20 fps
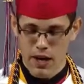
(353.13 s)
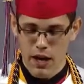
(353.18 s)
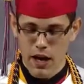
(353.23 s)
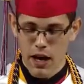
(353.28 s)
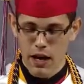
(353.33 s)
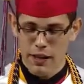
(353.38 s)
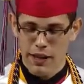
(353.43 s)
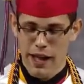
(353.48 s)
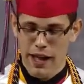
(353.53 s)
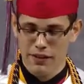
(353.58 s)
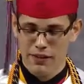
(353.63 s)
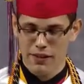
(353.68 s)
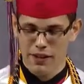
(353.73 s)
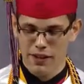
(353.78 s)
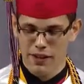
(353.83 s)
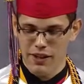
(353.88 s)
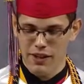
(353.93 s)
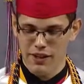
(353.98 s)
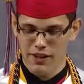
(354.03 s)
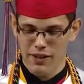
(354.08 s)
Lastly,
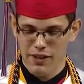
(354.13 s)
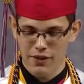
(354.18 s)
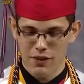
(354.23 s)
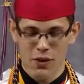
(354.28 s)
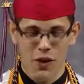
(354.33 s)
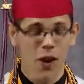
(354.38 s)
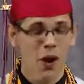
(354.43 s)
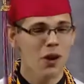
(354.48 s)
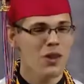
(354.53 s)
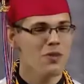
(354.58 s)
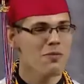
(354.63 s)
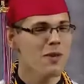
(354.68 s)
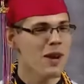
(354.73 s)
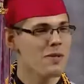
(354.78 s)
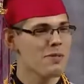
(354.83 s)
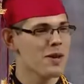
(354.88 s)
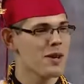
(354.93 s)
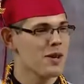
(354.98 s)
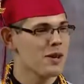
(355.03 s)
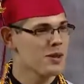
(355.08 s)
to all of my
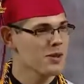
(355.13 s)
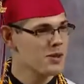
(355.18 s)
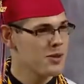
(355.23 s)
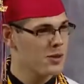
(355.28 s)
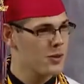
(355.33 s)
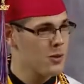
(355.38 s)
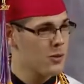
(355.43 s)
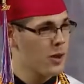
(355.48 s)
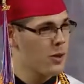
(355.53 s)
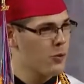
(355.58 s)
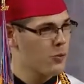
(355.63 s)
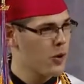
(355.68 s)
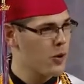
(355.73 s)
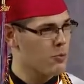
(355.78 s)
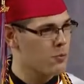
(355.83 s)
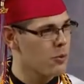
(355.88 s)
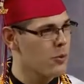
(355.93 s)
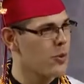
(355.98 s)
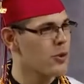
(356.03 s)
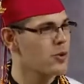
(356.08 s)
peers who at one
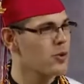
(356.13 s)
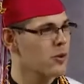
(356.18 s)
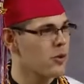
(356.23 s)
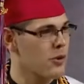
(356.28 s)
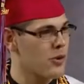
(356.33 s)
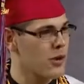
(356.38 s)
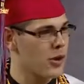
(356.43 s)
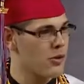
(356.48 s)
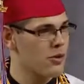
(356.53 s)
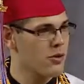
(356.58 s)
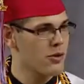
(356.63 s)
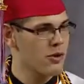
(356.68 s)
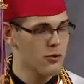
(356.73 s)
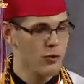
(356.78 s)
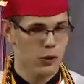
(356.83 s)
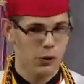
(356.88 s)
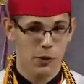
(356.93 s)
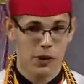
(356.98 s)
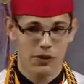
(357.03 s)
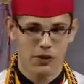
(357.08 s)
point or another
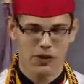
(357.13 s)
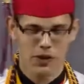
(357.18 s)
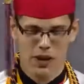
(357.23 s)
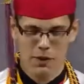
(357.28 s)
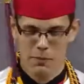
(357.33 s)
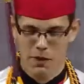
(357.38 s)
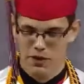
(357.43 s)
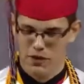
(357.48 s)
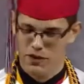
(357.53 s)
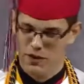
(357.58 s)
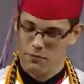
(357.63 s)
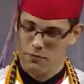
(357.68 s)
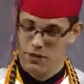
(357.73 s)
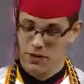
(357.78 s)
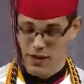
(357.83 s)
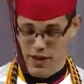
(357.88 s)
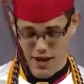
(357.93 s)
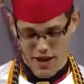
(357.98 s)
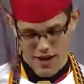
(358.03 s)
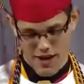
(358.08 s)
requested I mention them
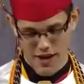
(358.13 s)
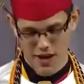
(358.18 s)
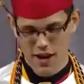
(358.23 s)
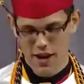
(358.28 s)
today,